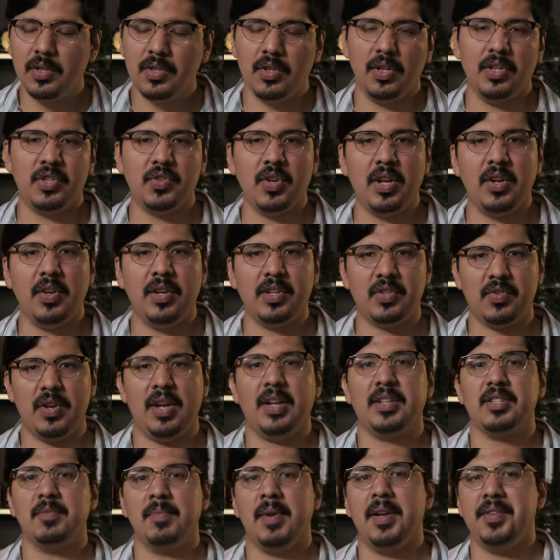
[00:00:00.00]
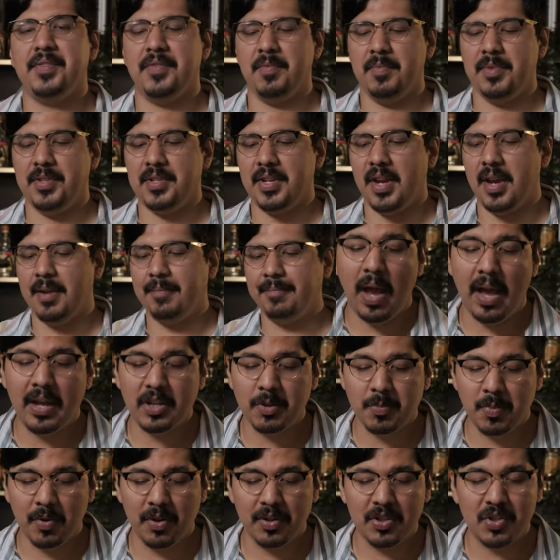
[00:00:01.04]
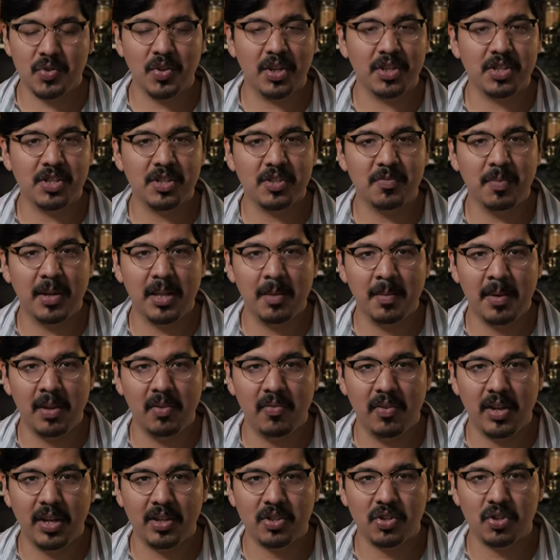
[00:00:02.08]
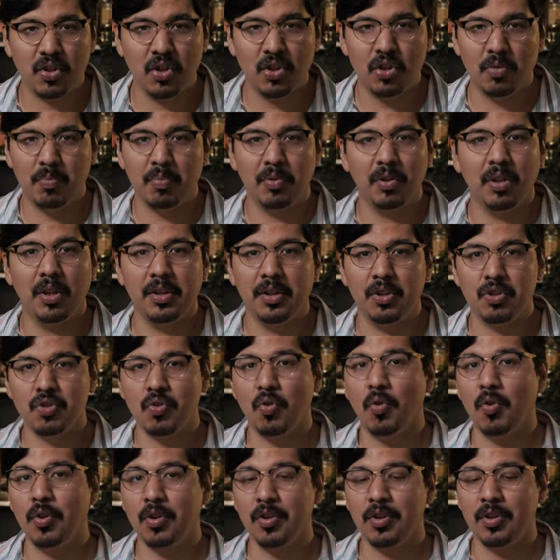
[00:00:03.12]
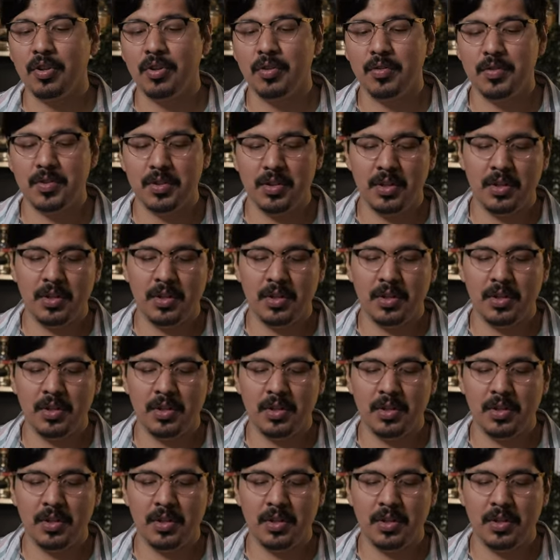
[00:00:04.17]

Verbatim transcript: So let's try to extract some ice from this guy. As per instructions by the manufacturer, you pull on each corner to loosen